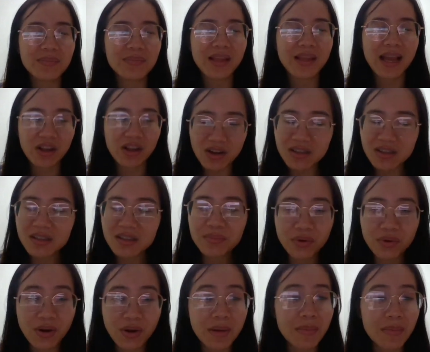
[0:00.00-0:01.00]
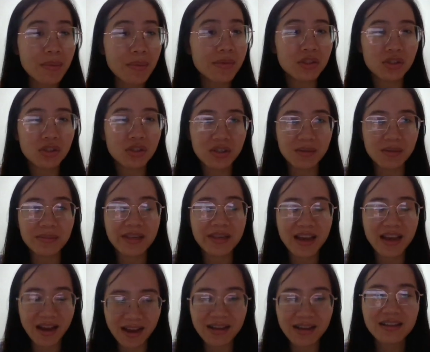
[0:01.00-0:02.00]
I got the Prime membership.
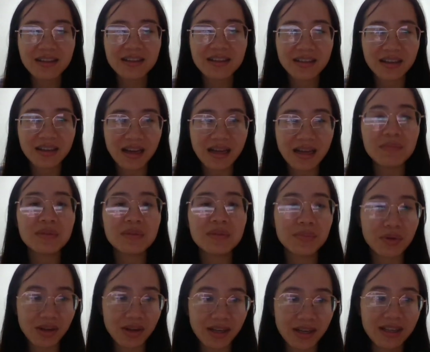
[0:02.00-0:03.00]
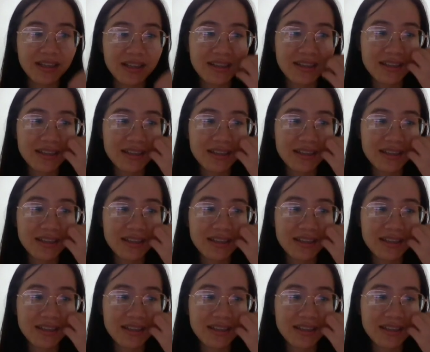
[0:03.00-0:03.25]
Yeah, I am the Prime